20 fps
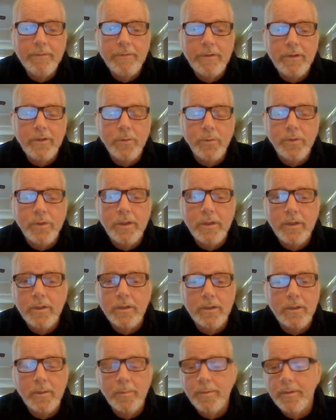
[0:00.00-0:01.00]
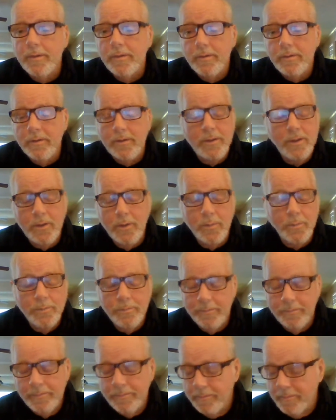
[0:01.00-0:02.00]
I just did a little bit, you know,
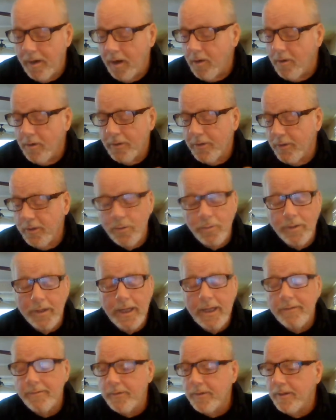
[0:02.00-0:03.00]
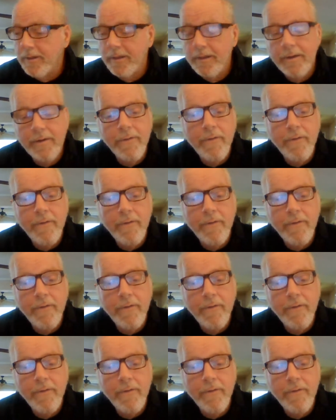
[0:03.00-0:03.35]
harder or whatever.